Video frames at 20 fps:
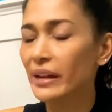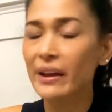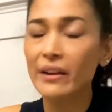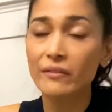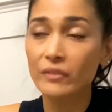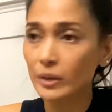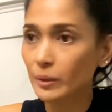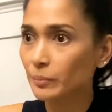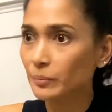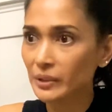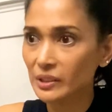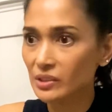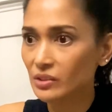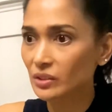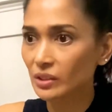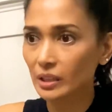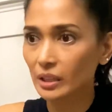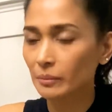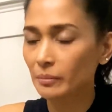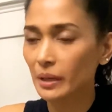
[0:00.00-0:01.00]
ever
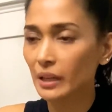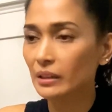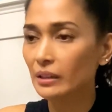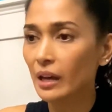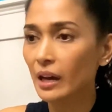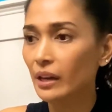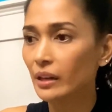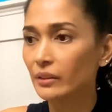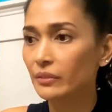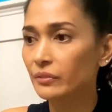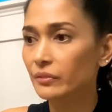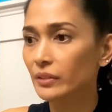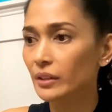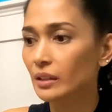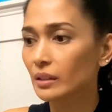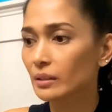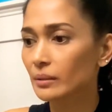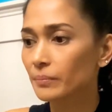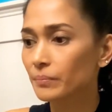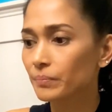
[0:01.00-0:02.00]
pistol in my life
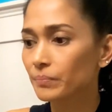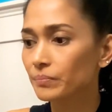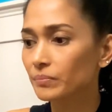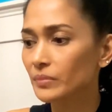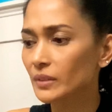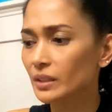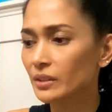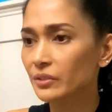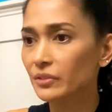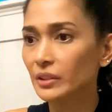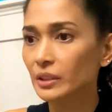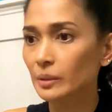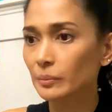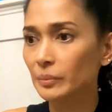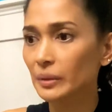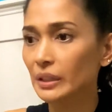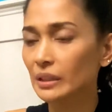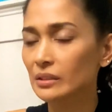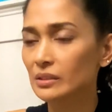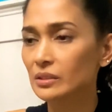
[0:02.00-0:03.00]
in the
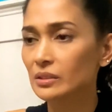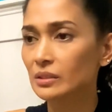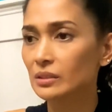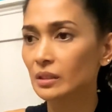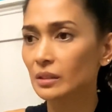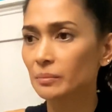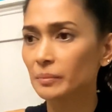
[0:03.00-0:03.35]
Philippines.